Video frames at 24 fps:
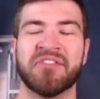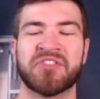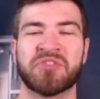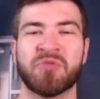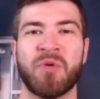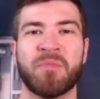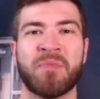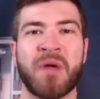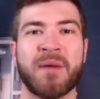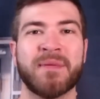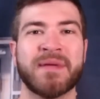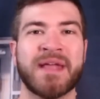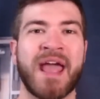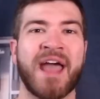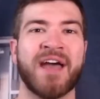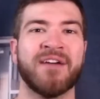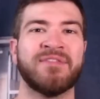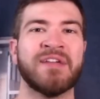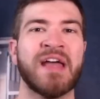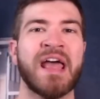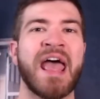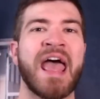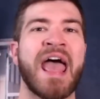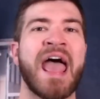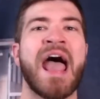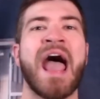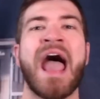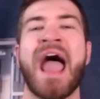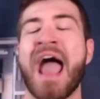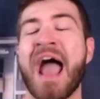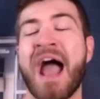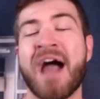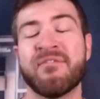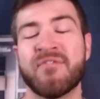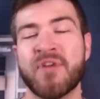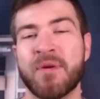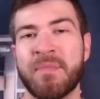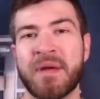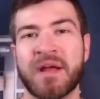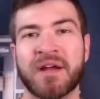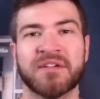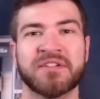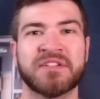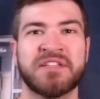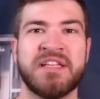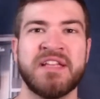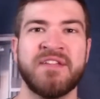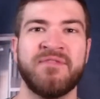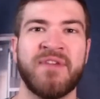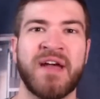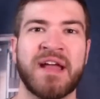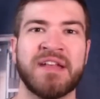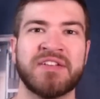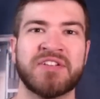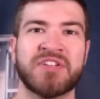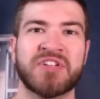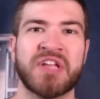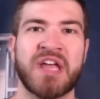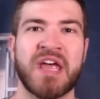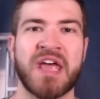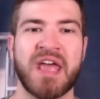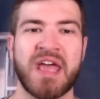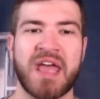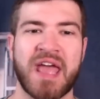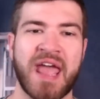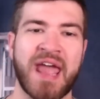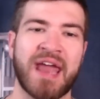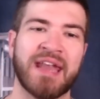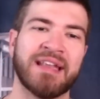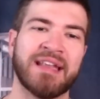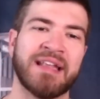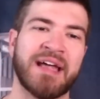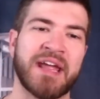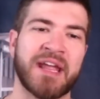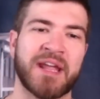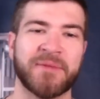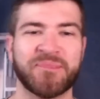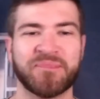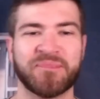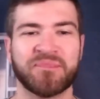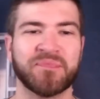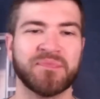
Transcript: So we'll probably have half a Bears defense and like